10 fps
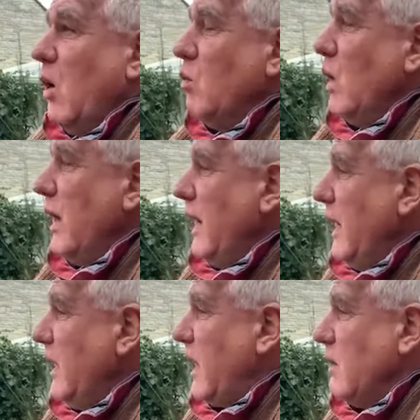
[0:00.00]

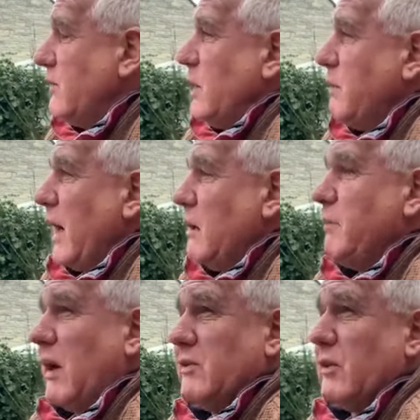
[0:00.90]
we go to the bank and
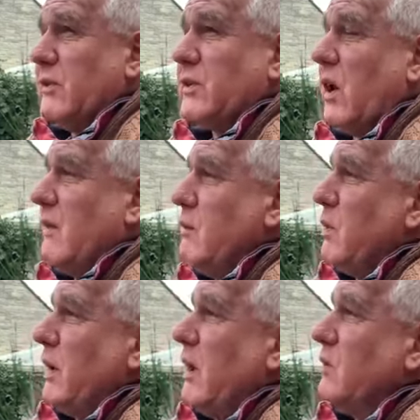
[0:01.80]
post office like
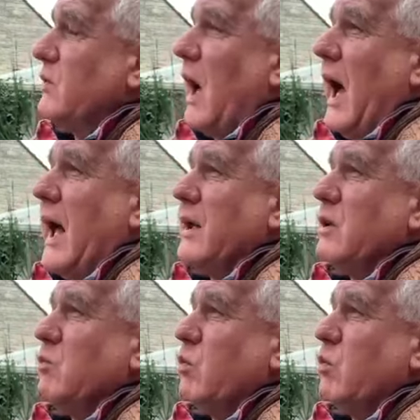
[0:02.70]
everybody else and